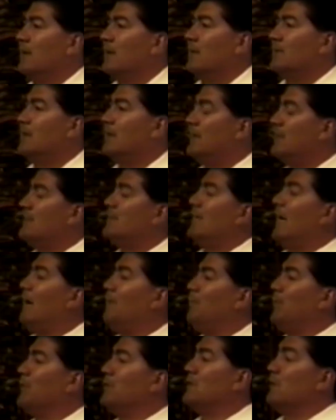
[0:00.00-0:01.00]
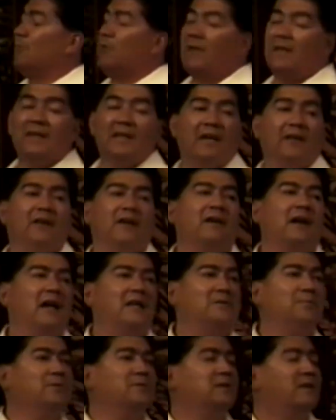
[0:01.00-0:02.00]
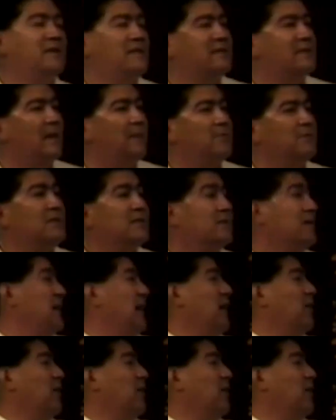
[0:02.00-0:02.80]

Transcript: The disciples, in one of the other gospels, the disciples says,